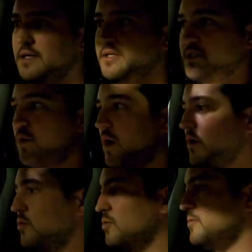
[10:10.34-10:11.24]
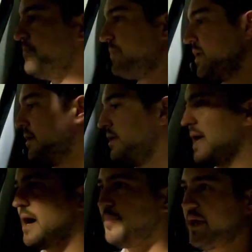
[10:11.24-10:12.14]
is quite cool.
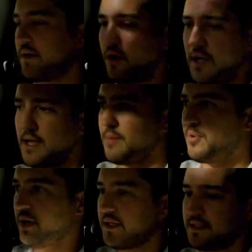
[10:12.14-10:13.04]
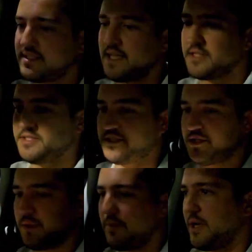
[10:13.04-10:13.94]
Alpine sound
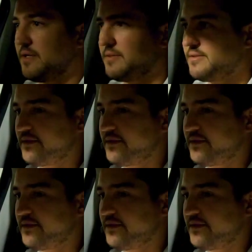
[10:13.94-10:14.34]
system. I mean,